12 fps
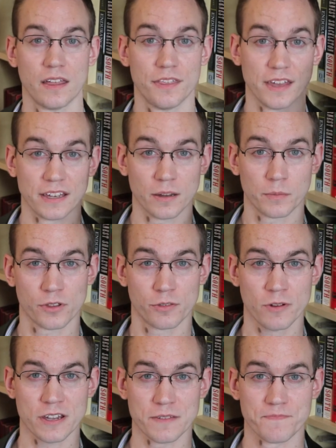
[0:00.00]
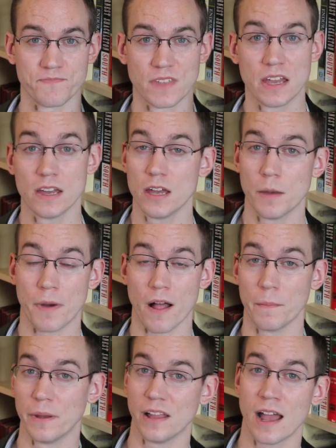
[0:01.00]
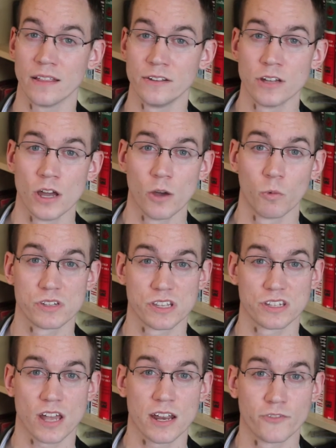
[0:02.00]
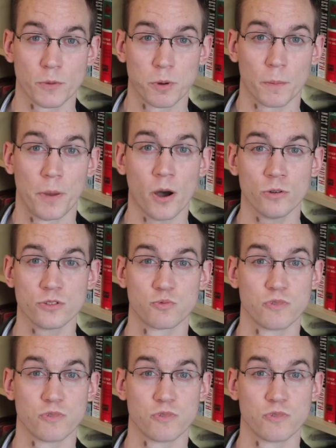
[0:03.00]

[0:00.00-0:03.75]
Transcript: Thing number three. Pollepel Island was the site of a proposed